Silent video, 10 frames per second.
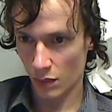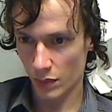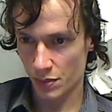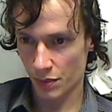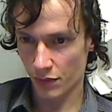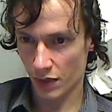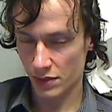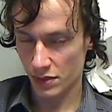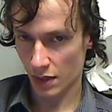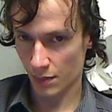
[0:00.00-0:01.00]
which
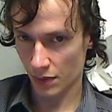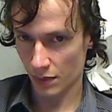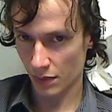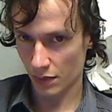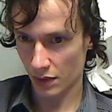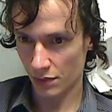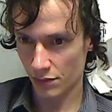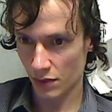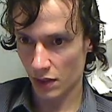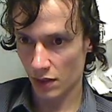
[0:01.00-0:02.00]
provides temporary
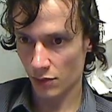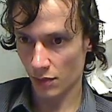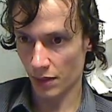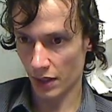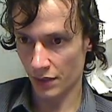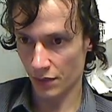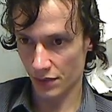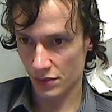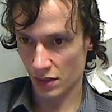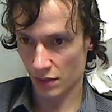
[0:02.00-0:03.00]
relief from pain or
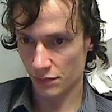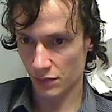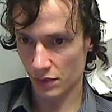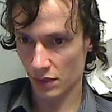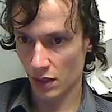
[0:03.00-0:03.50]
discomfort,